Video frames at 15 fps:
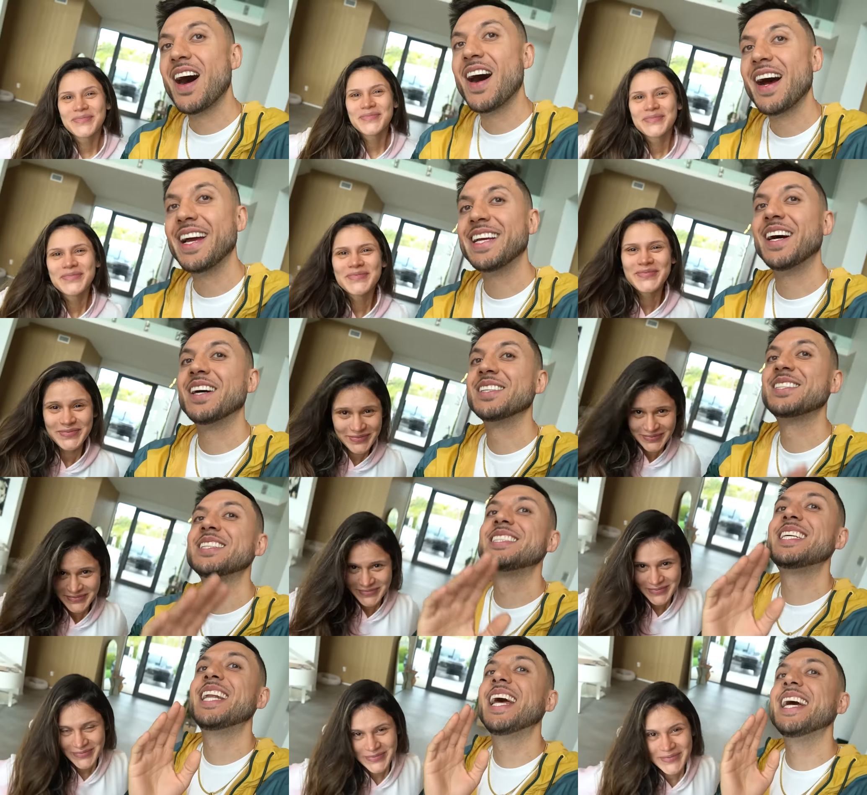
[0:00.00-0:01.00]
Speaker 1: Alright y'all,
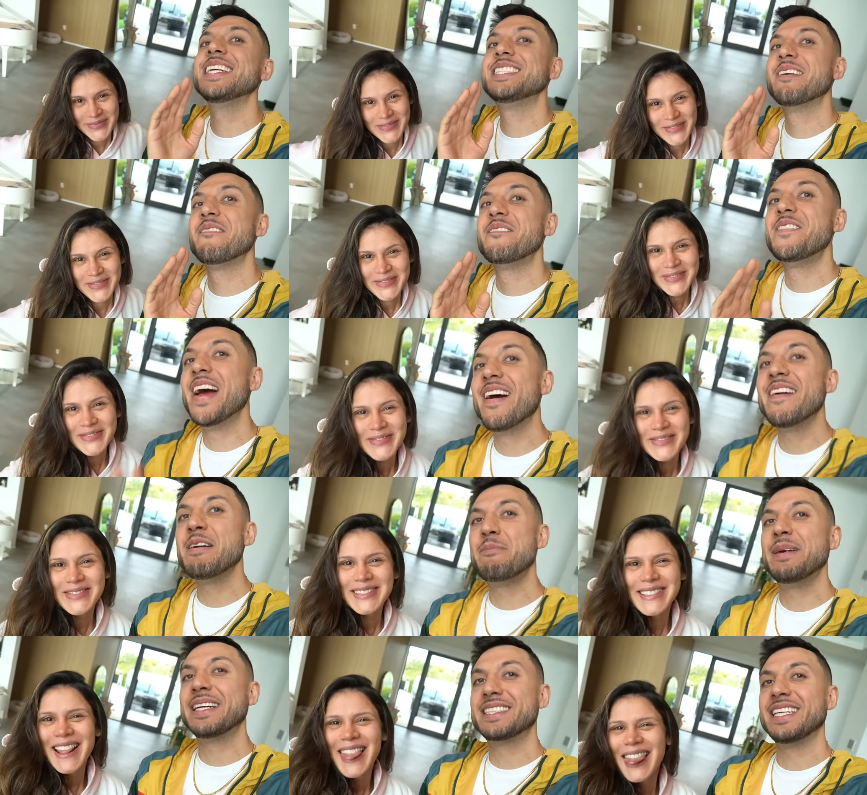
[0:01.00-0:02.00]
so today is a
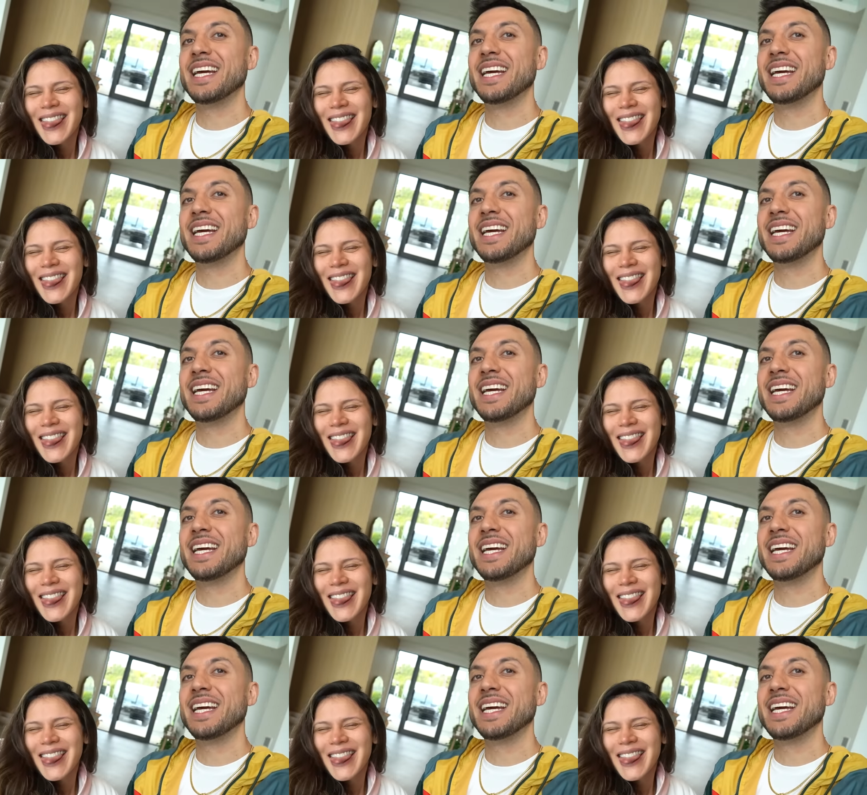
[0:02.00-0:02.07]
very big